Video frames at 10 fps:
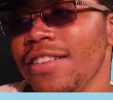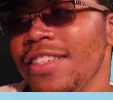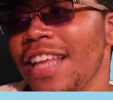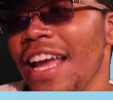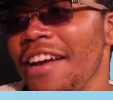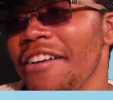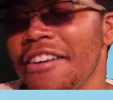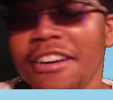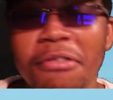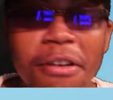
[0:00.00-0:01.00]
today
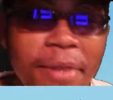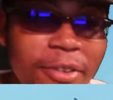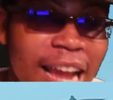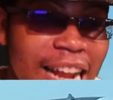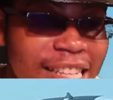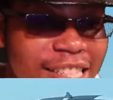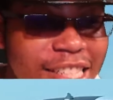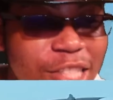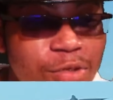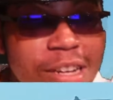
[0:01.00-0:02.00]
uh we're gonna be reacting to
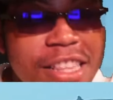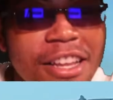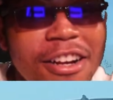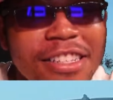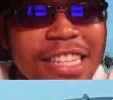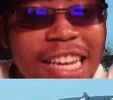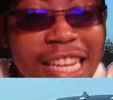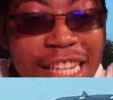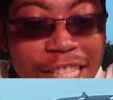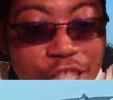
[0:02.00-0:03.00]
a
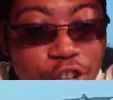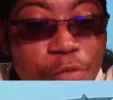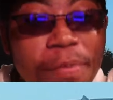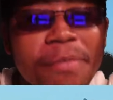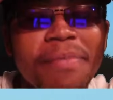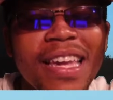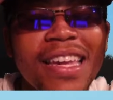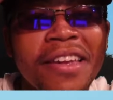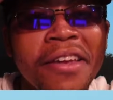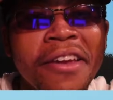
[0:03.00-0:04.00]
2013 Super
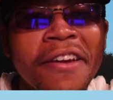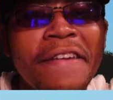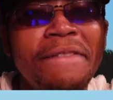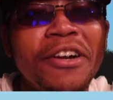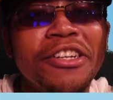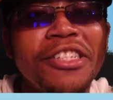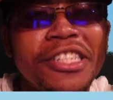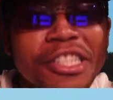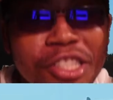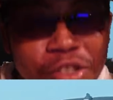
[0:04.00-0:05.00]
Bee versus a uh,